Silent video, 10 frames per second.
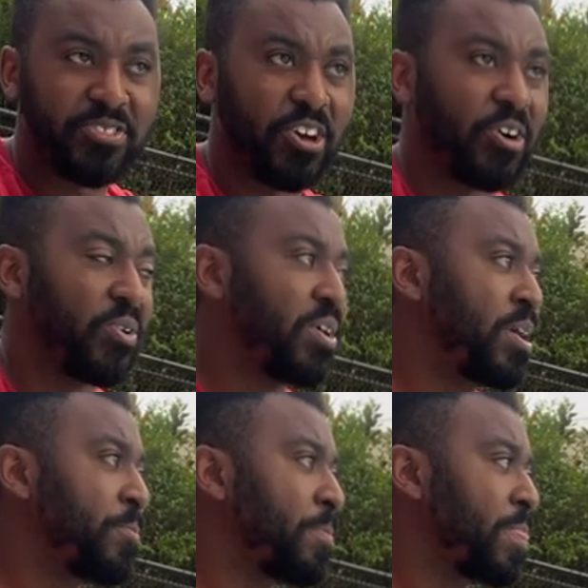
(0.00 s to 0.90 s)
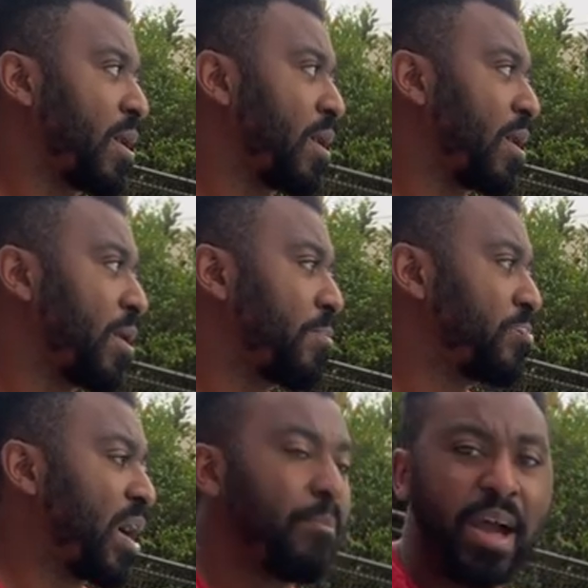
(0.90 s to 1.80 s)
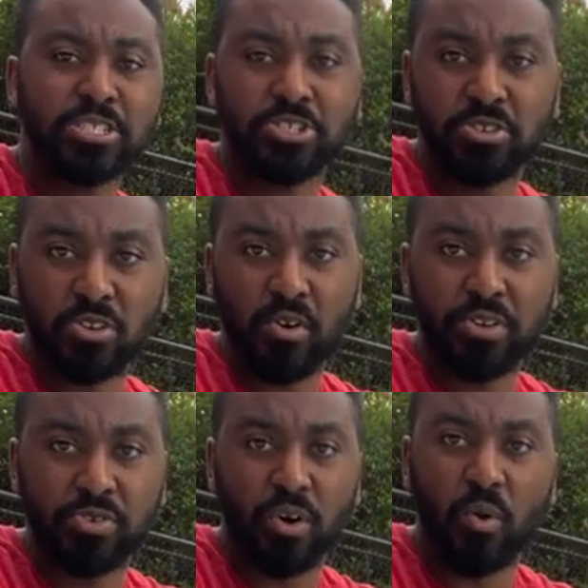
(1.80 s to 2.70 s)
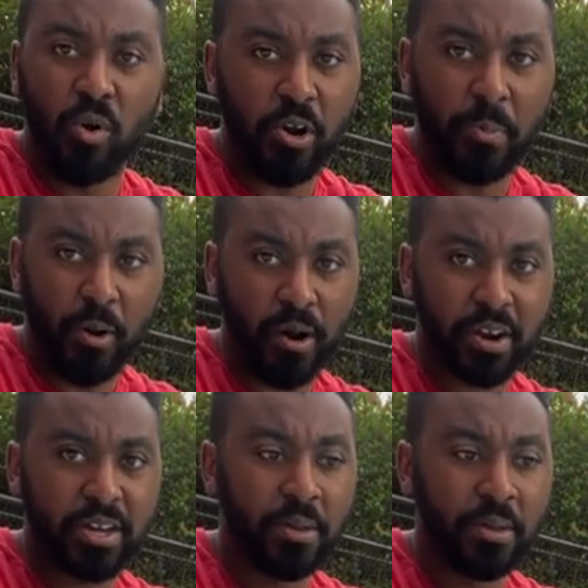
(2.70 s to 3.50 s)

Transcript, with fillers: So um, imagine you're going to a water park